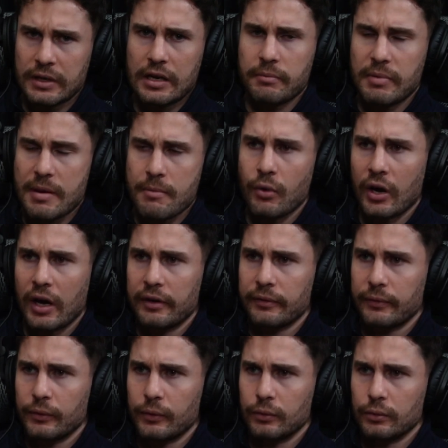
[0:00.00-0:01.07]
need to be
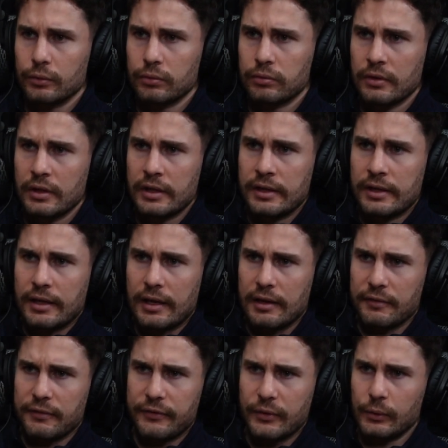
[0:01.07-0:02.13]
mindful
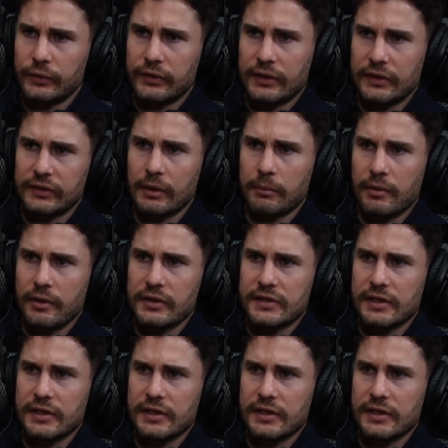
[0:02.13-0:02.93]
and filter some of the